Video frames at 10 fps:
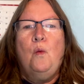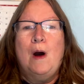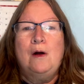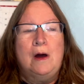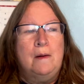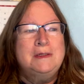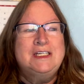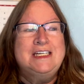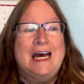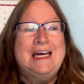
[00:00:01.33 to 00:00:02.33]
Welcome
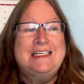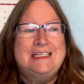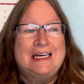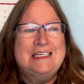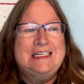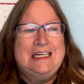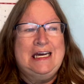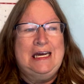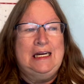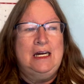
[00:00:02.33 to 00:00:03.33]
to day
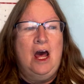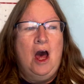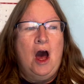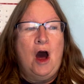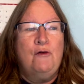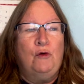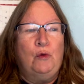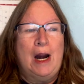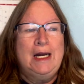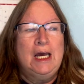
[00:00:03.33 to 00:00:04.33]
16 of
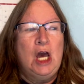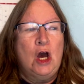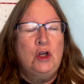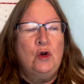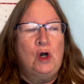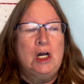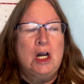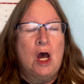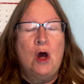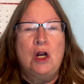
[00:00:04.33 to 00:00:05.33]
writing your
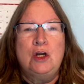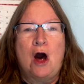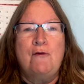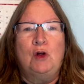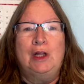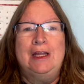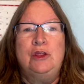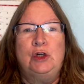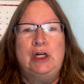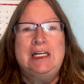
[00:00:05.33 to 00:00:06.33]
novel in
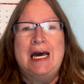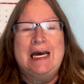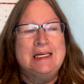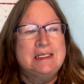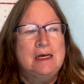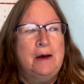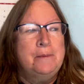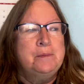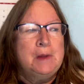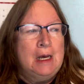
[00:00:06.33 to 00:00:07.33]
30 days.
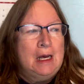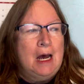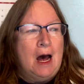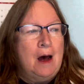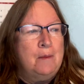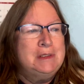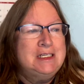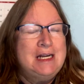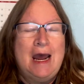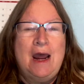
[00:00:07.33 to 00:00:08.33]

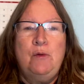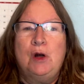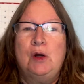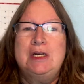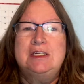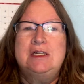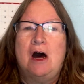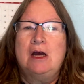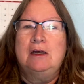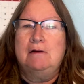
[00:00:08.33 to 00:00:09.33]
Today we're going to
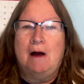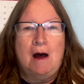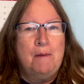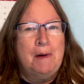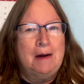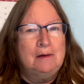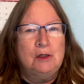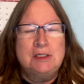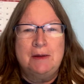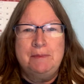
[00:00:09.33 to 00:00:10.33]
talk about
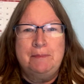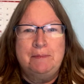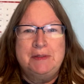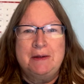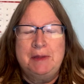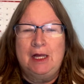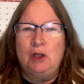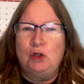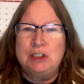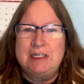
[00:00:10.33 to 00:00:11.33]
something a
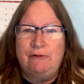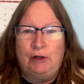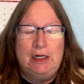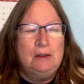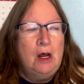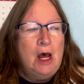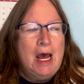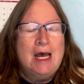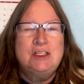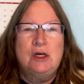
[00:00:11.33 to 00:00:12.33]
little different.
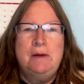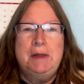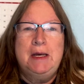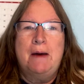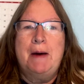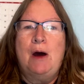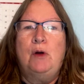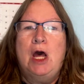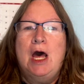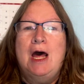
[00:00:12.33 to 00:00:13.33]
It's going to be
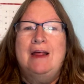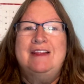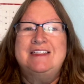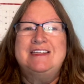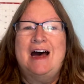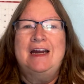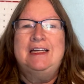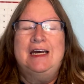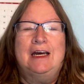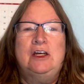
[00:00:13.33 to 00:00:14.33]
about the
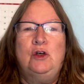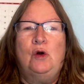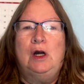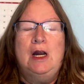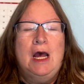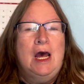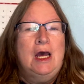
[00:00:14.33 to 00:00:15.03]
sidekick, your